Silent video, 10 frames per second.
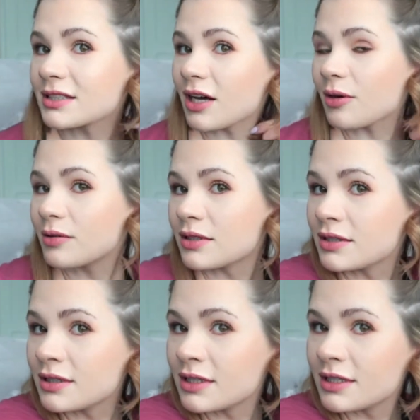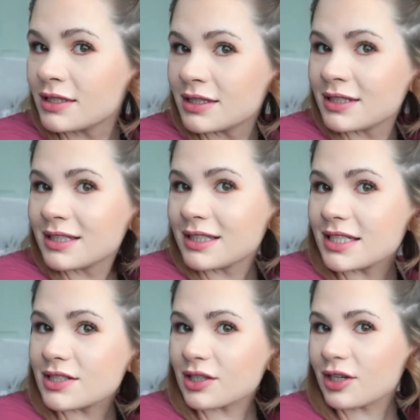So
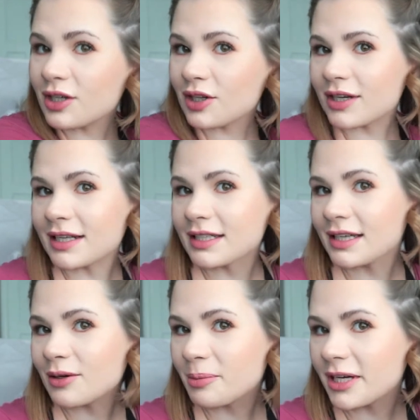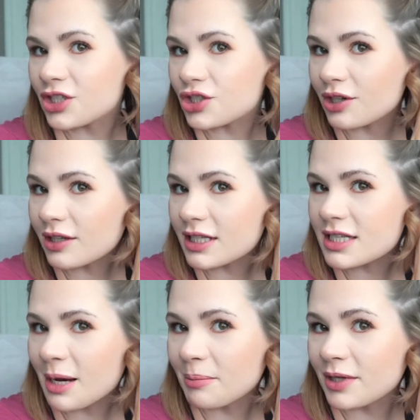these are gonna look a little bit Shirley
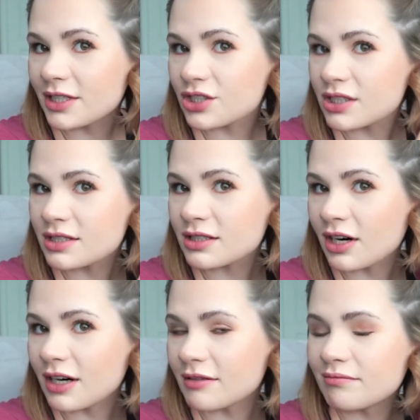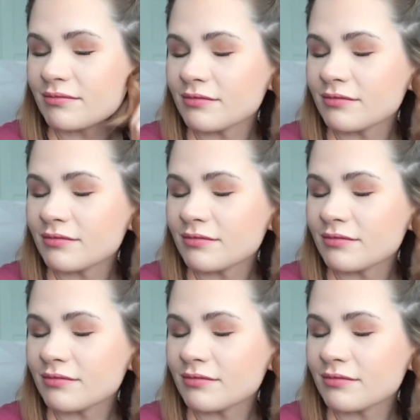Temple-ish to start,